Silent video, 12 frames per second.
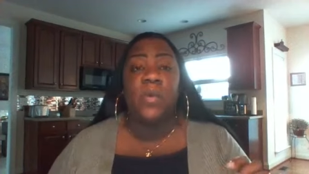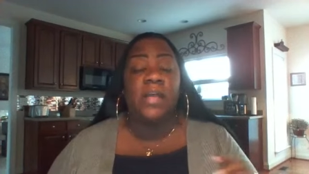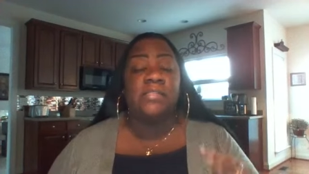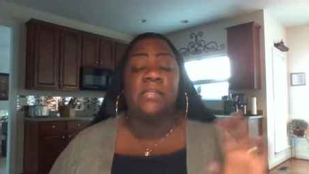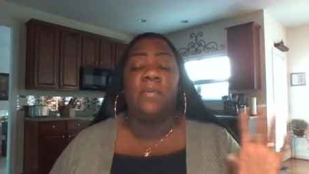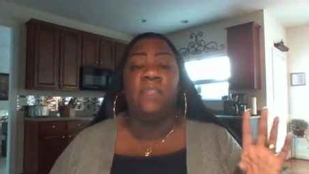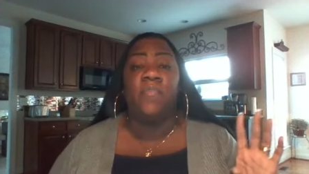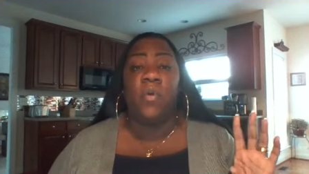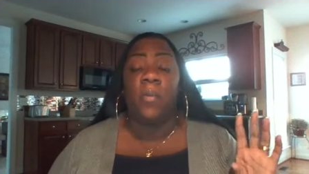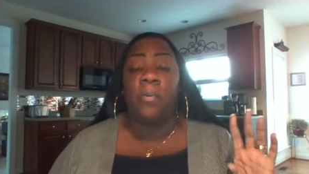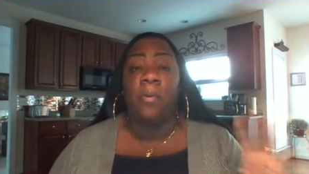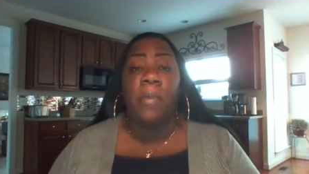We're asking them
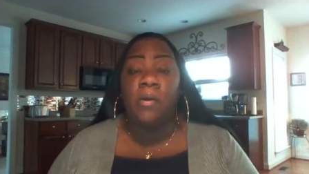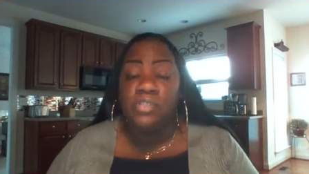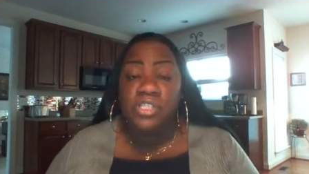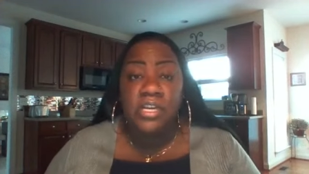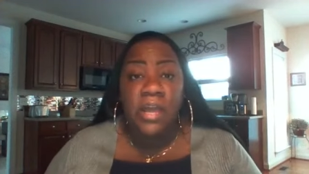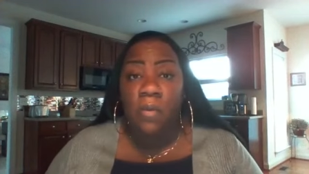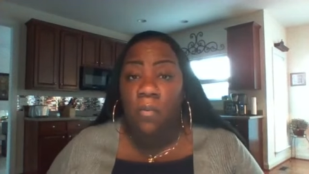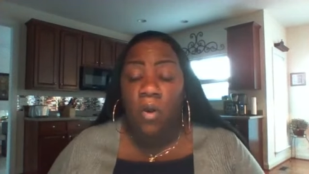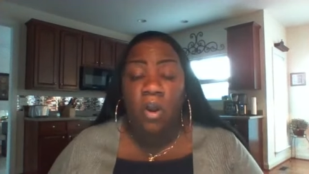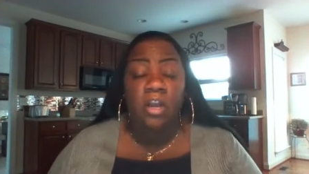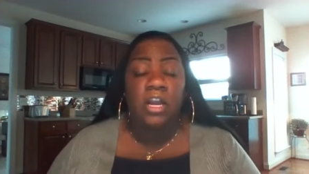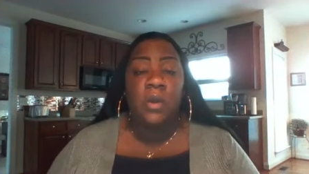for a promotion at
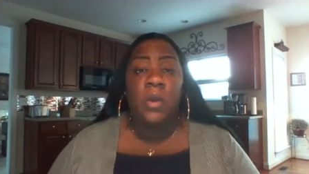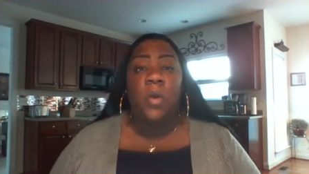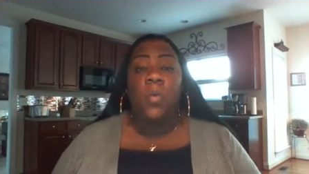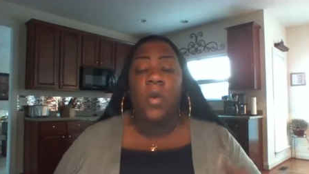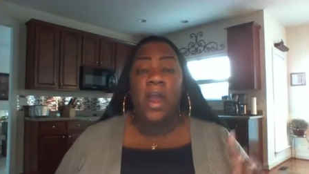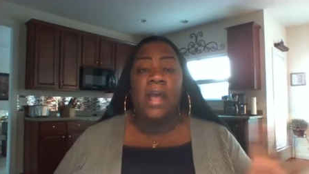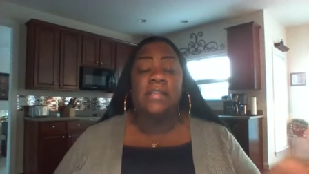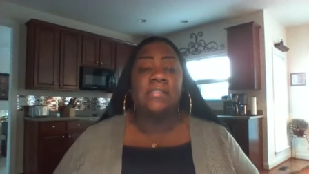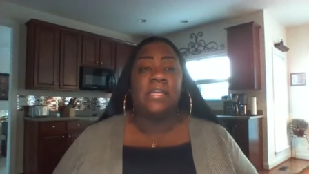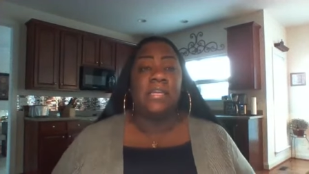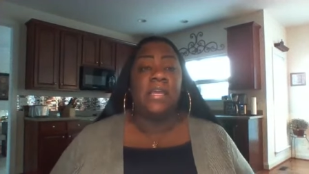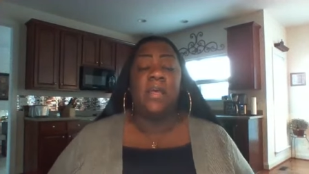work. We're
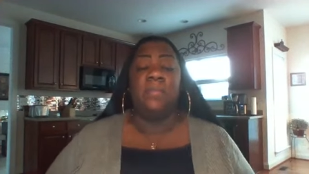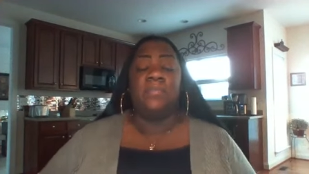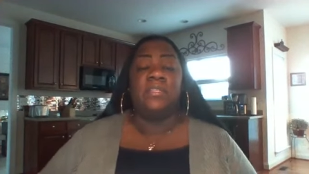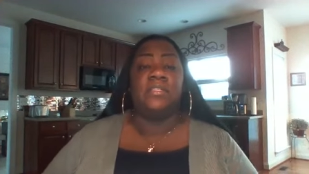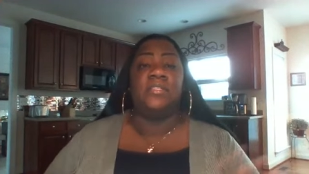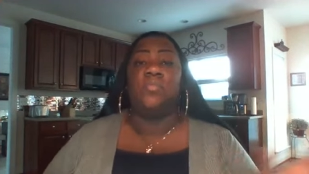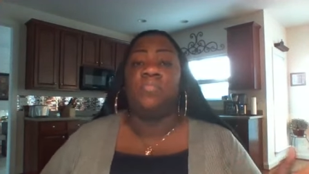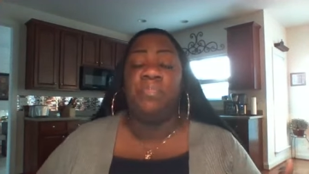asking him to